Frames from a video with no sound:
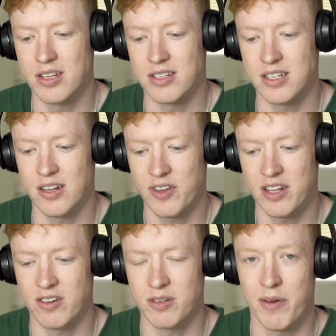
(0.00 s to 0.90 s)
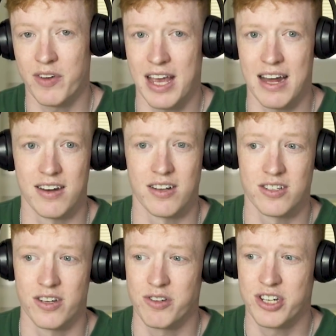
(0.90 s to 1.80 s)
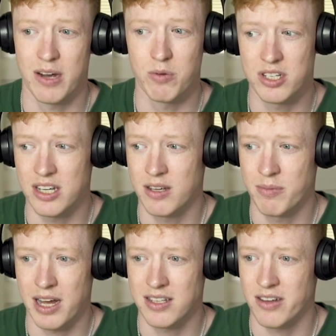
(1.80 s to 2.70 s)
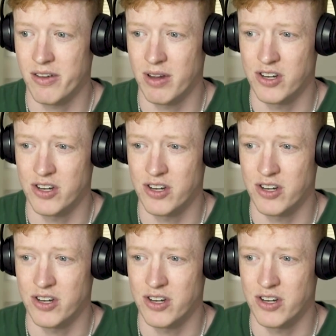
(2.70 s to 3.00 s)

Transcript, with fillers: this season. I think there are some other candidates, you know, Chelsea, Pato,